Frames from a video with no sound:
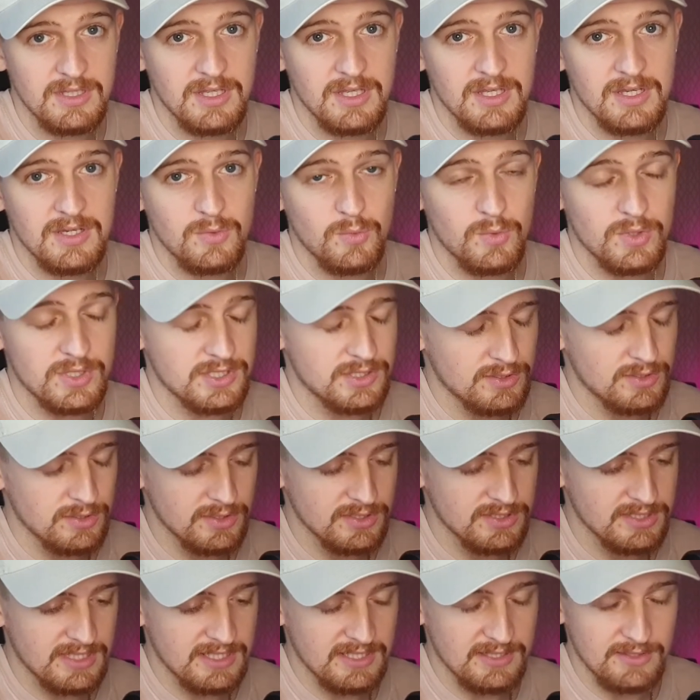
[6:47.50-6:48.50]
which
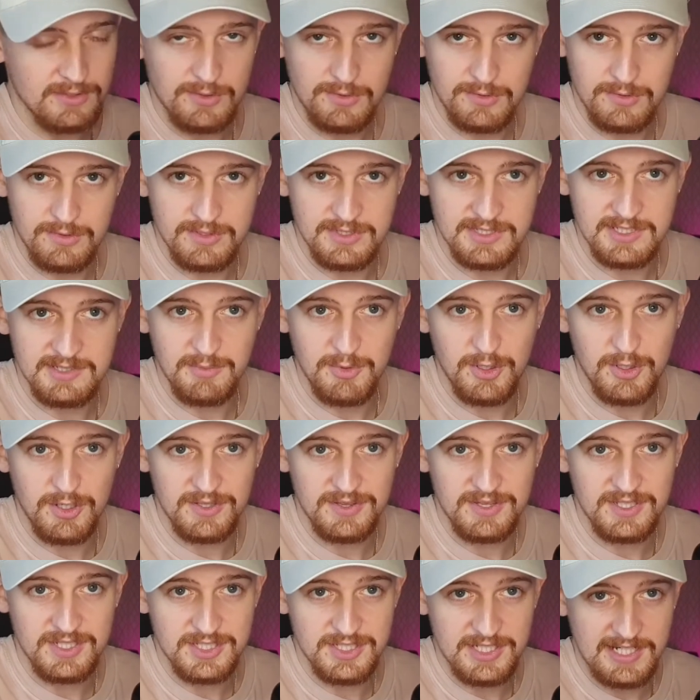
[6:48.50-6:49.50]
does in turn
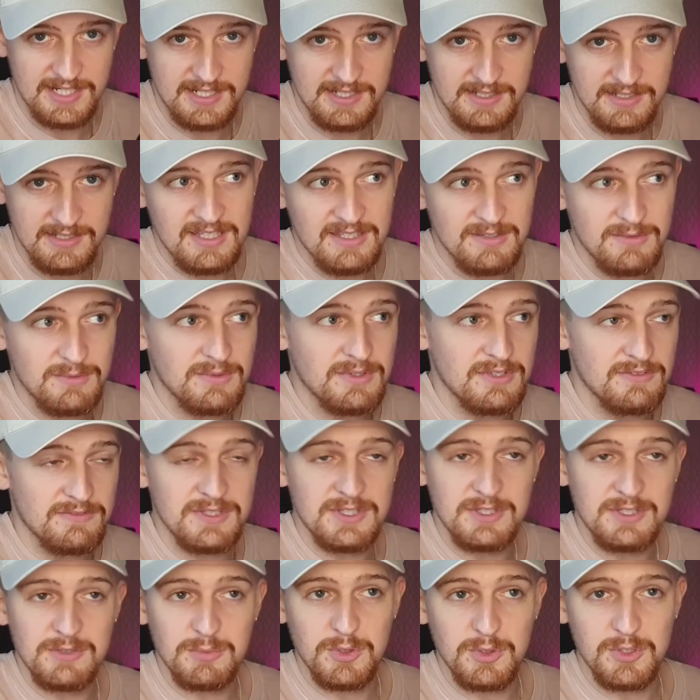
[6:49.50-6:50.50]
support the channel if you
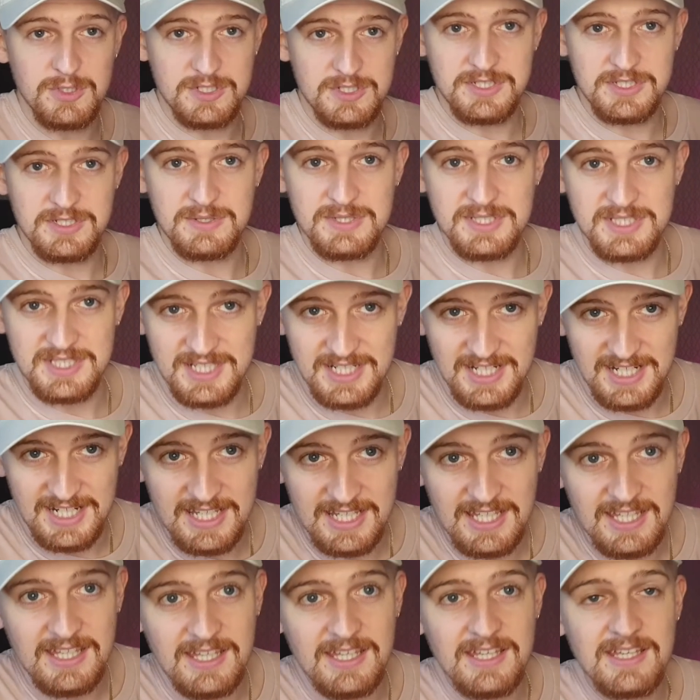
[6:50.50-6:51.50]
do purchase using the
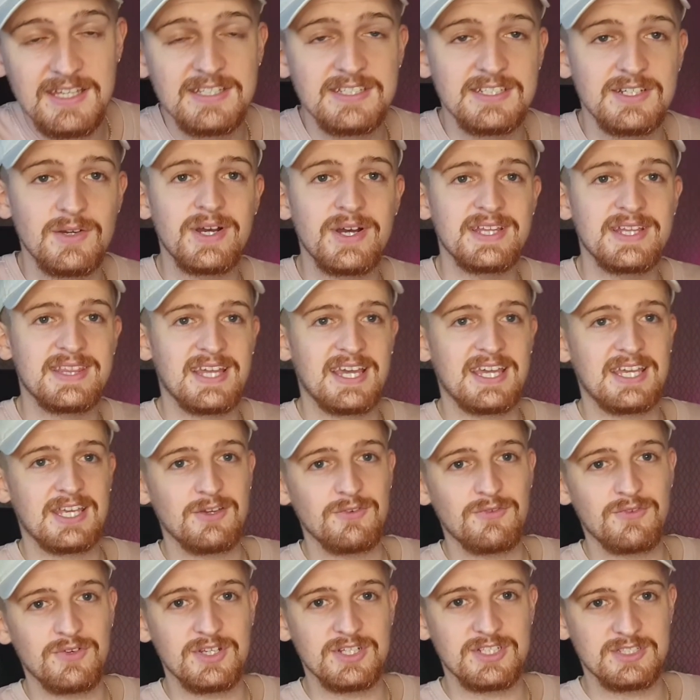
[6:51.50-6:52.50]
link. So I thank you
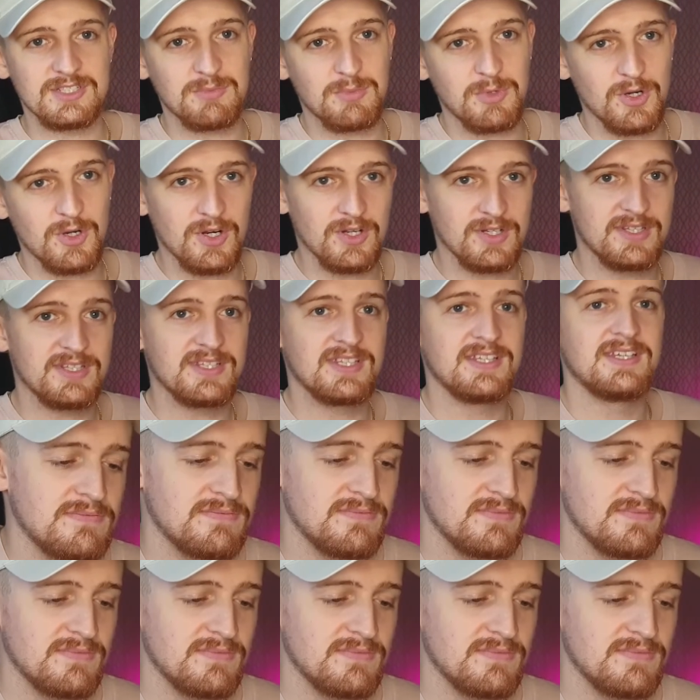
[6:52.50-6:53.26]
for your support.